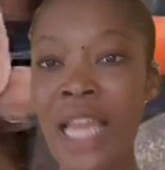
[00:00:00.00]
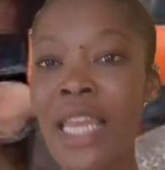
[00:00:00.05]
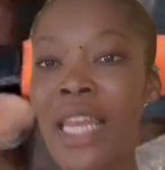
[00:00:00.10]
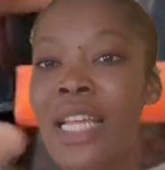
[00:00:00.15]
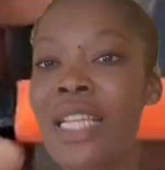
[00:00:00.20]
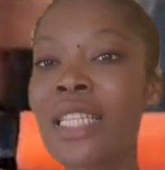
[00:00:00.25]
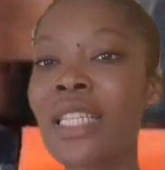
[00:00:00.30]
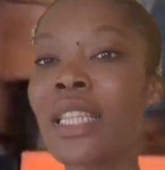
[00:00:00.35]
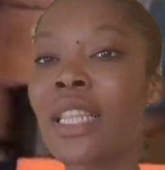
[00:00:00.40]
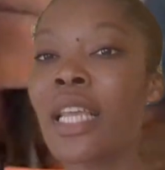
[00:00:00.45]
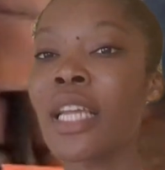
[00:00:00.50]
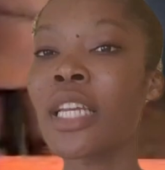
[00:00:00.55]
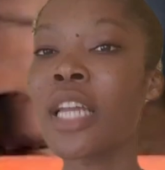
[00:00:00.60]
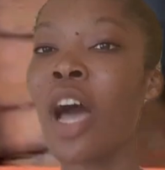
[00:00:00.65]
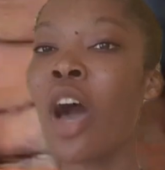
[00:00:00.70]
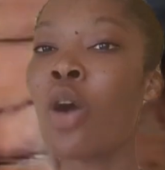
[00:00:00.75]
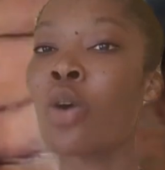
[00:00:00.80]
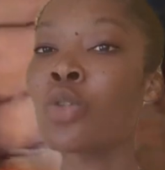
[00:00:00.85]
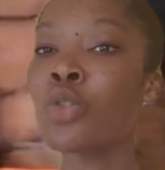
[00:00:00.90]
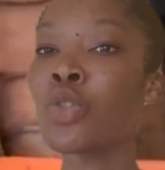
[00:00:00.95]
Let's learn
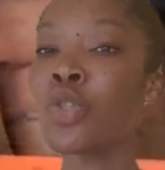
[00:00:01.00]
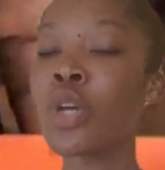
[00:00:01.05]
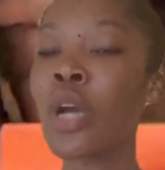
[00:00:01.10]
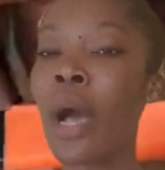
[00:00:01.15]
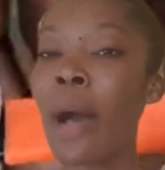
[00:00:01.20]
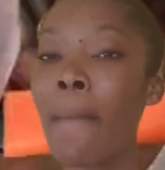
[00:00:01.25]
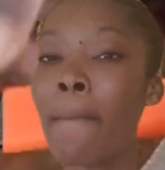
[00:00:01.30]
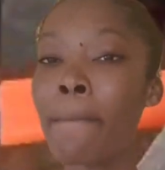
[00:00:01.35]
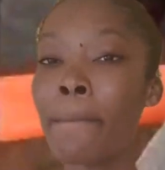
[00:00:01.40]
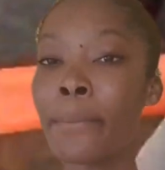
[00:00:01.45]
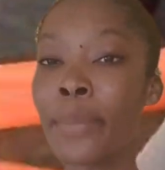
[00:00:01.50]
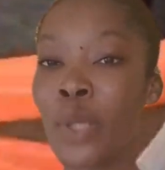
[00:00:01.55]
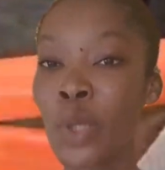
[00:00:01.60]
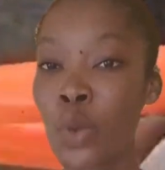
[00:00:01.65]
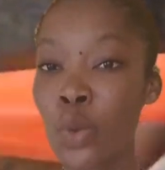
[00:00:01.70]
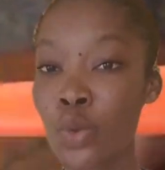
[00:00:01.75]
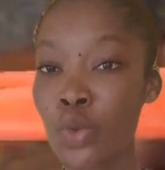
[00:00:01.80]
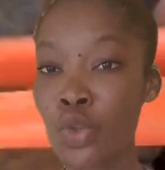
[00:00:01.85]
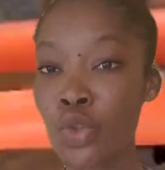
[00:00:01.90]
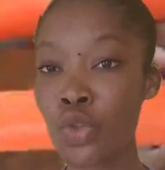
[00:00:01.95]
how you can
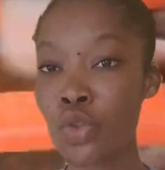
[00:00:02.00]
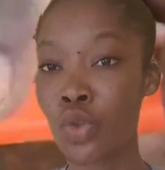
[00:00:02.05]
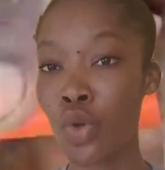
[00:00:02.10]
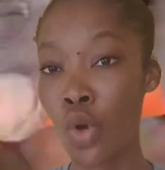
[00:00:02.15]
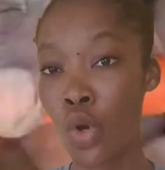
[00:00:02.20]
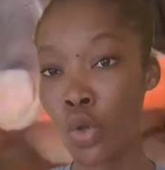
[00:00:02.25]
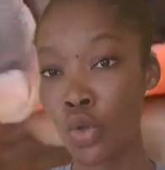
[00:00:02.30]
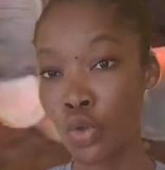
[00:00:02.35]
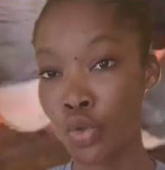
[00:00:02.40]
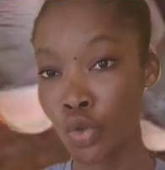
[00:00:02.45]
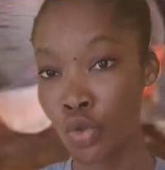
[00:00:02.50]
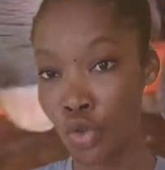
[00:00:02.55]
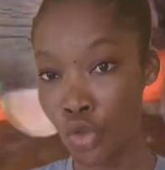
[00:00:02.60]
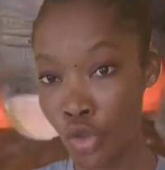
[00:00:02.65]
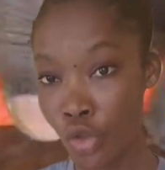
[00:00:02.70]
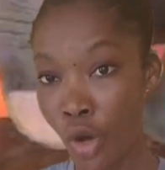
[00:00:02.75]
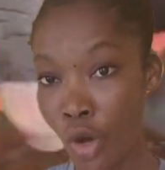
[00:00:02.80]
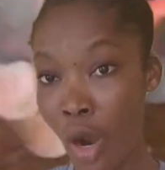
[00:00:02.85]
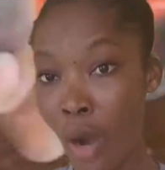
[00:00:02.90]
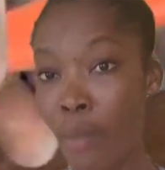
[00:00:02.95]
build your
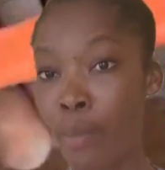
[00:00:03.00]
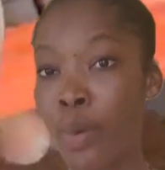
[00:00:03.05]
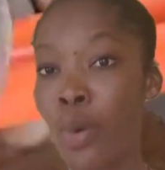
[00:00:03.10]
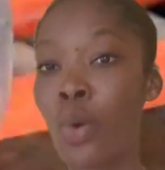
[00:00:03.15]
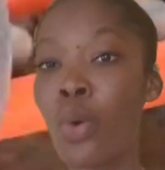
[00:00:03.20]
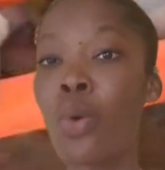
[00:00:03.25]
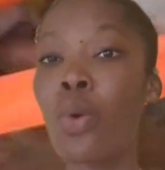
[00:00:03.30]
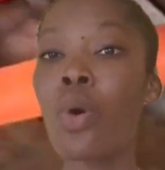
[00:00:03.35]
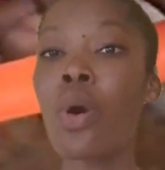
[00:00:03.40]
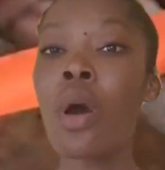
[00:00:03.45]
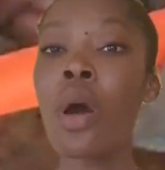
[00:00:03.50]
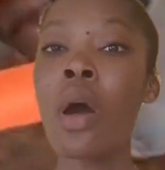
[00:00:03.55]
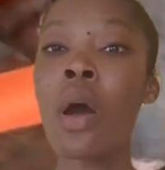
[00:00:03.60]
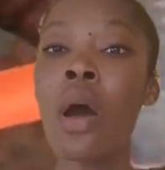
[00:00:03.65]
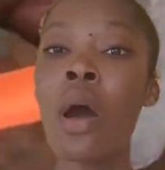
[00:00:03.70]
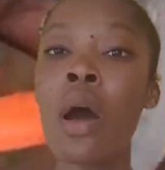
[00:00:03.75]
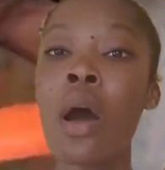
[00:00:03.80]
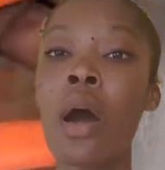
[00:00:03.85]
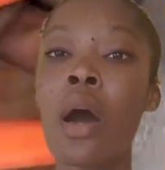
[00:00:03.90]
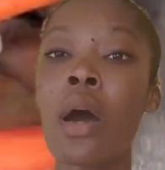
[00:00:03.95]
durable
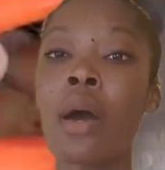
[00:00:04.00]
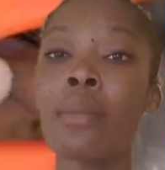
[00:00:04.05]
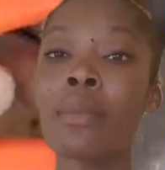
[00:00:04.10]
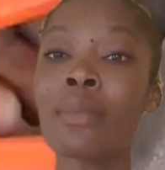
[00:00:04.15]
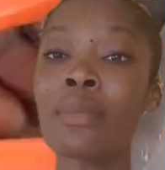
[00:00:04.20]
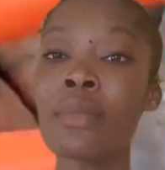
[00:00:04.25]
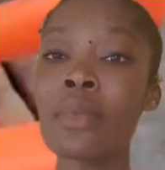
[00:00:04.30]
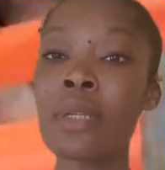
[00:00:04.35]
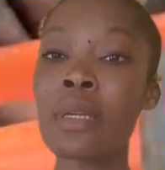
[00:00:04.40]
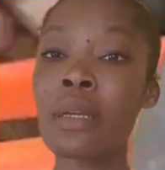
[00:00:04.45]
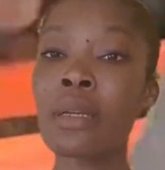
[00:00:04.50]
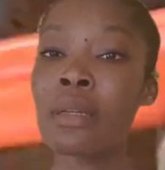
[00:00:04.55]
um,